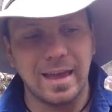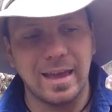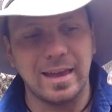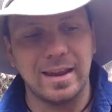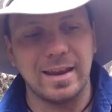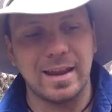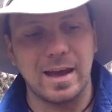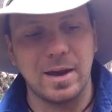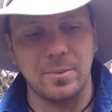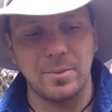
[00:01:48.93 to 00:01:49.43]

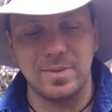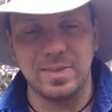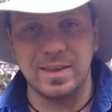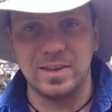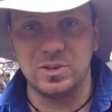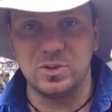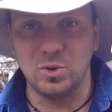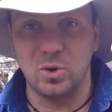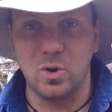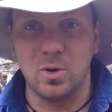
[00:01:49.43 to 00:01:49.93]
And when they're
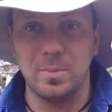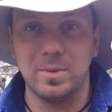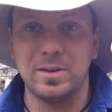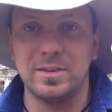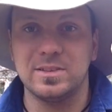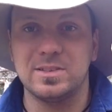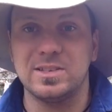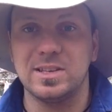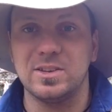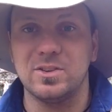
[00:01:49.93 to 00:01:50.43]
dormant
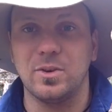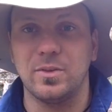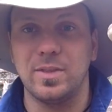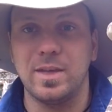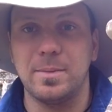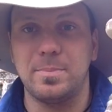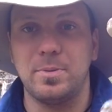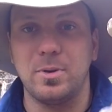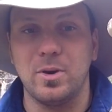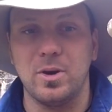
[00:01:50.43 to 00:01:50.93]
and sitting on
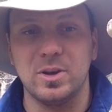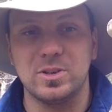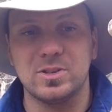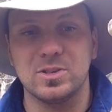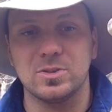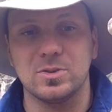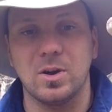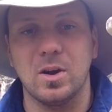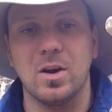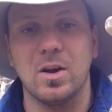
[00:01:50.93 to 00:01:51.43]
their
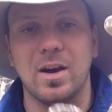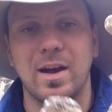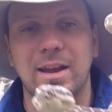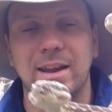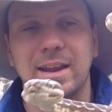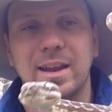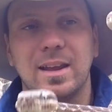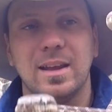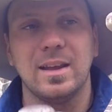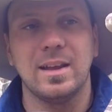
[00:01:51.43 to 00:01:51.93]
perches or
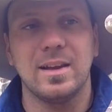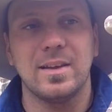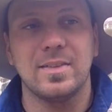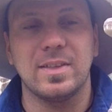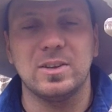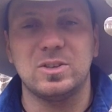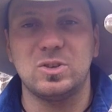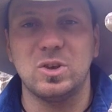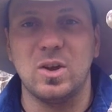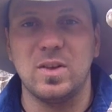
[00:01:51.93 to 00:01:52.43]
hiding,
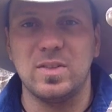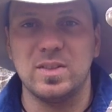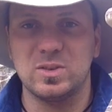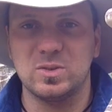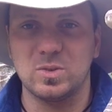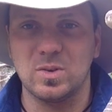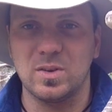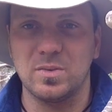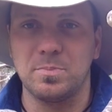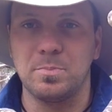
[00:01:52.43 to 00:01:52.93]
they turn this
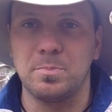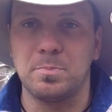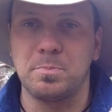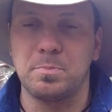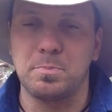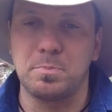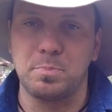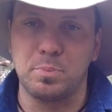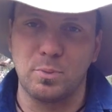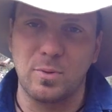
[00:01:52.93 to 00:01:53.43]
sort of
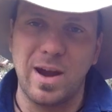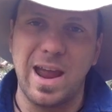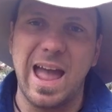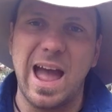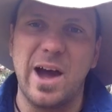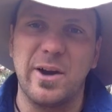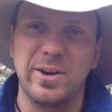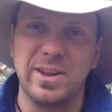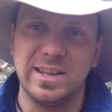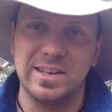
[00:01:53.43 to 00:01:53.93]

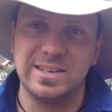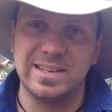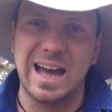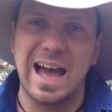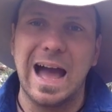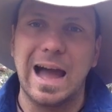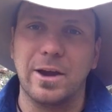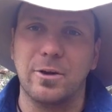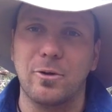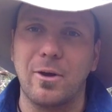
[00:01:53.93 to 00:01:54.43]
browny,
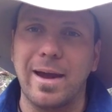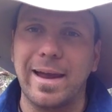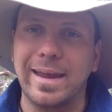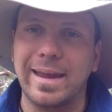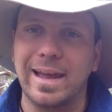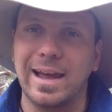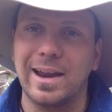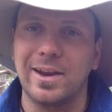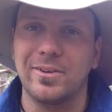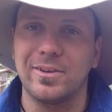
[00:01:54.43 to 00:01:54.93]
dark grey
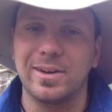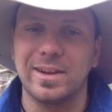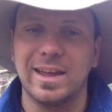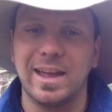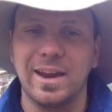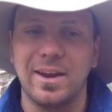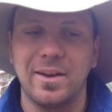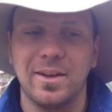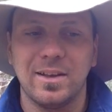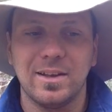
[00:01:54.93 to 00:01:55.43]
colour
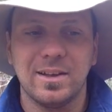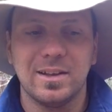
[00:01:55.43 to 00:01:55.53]
again.